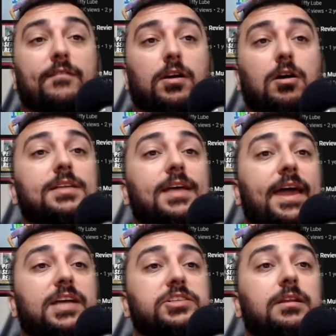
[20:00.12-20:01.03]
a call to
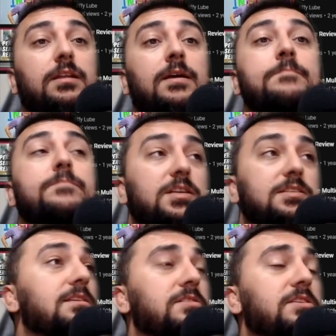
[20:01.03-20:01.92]
action because
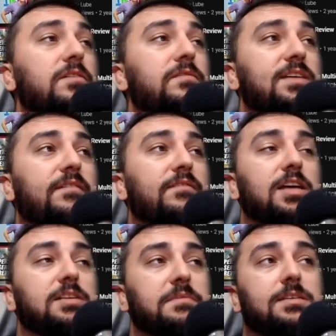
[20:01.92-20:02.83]
this is a service
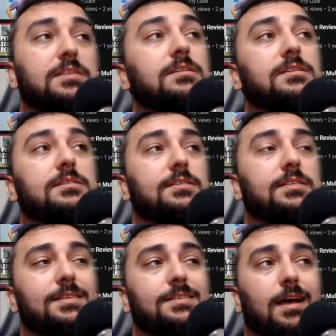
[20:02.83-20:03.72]
advertisement. This is just
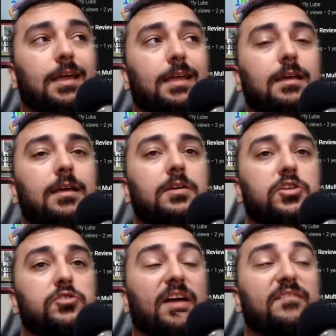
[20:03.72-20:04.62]
designed to
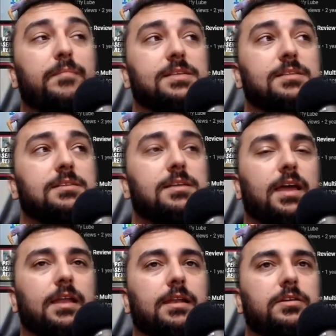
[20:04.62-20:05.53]
drive business
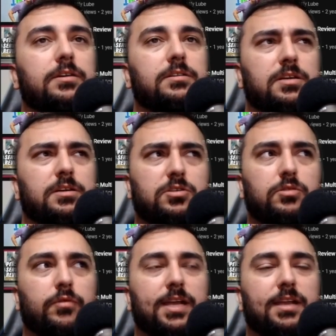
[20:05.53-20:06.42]
and to
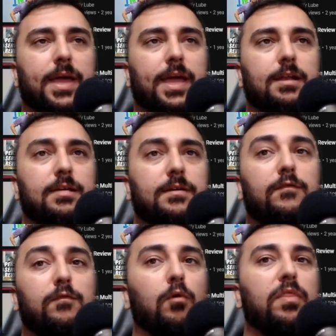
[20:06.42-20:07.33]
create demand
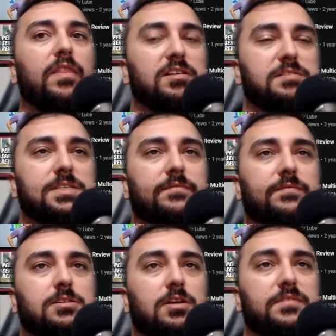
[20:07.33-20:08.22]
for their
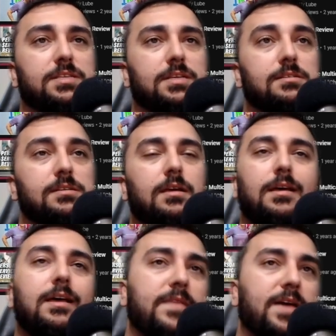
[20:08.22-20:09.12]
specific services.
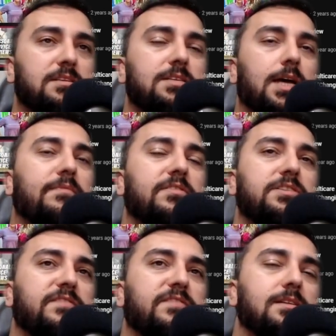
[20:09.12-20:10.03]
That's a job for
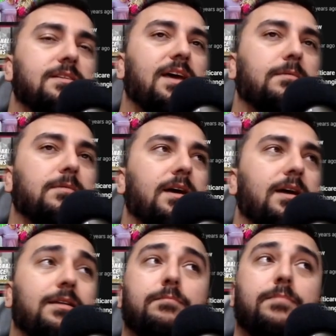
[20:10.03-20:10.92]
Jiffy's. The
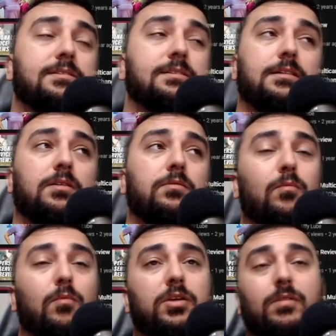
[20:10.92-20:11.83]
tagline, basically,
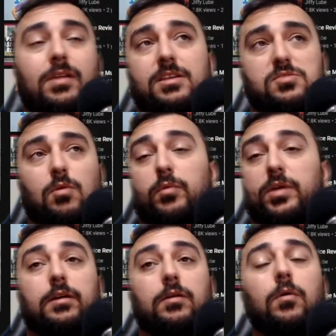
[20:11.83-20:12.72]
what you need is what we do,